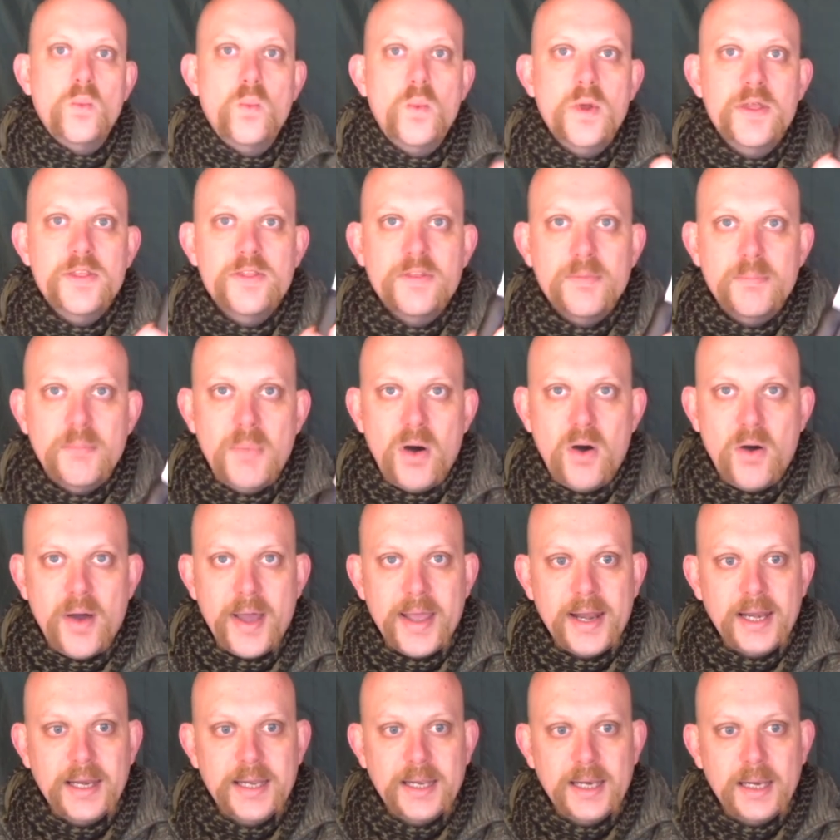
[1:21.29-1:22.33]
with
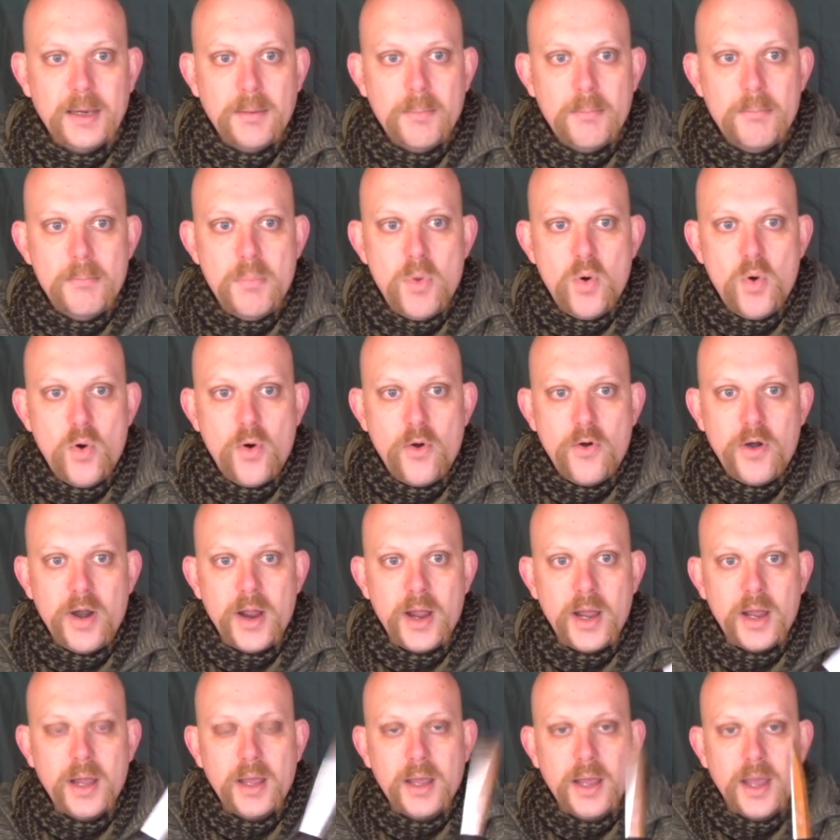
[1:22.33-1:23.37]
my little
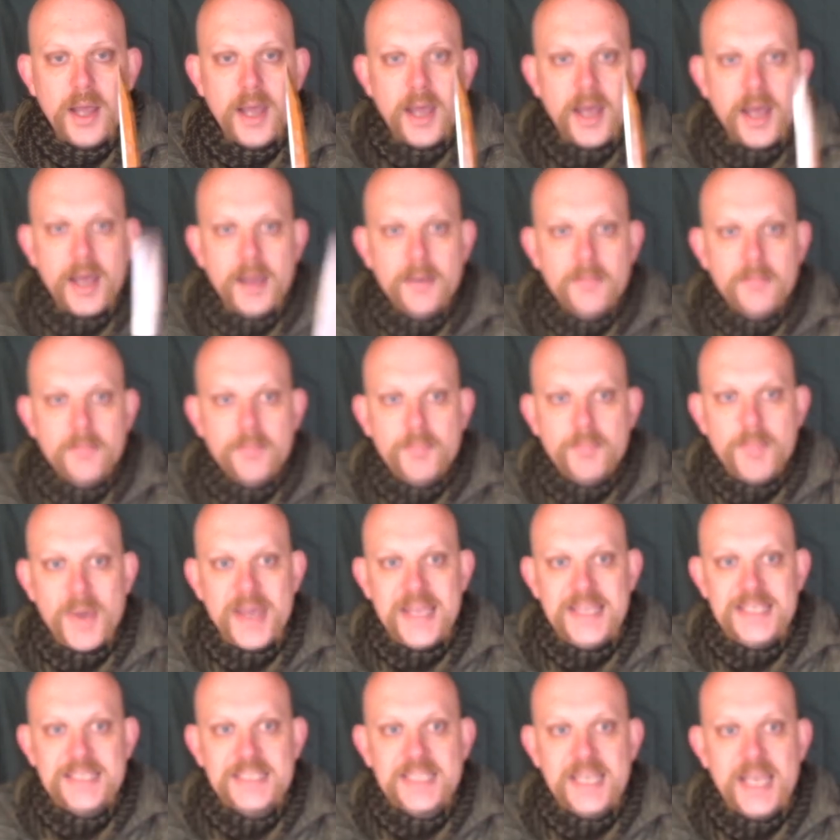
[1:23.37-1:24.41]
Mora
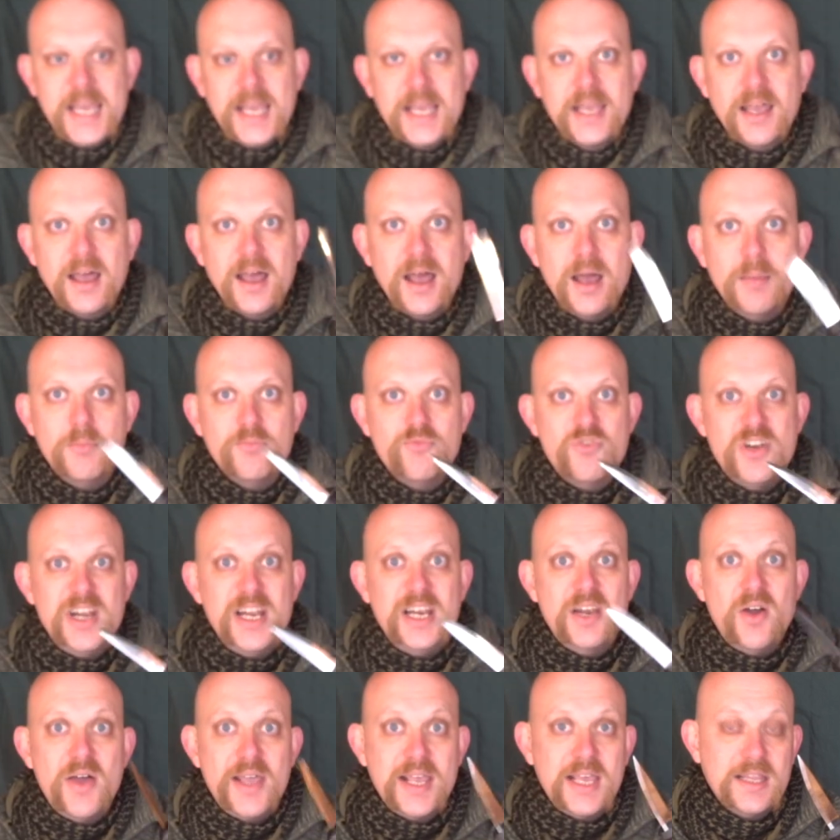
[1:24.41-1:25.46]
basic. I'm
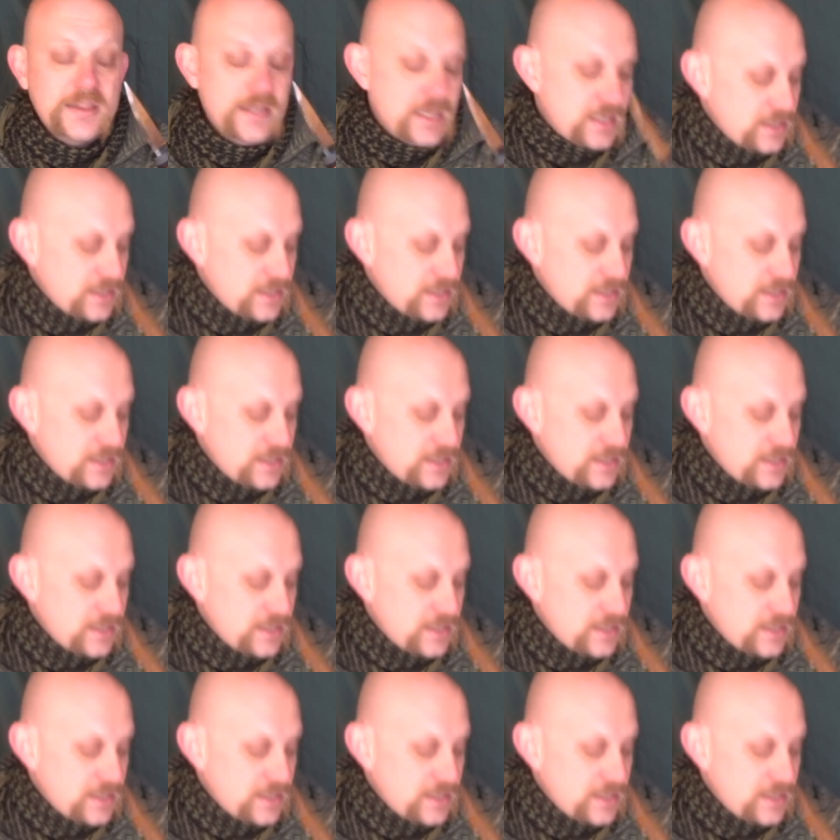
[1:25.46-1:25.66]
really liking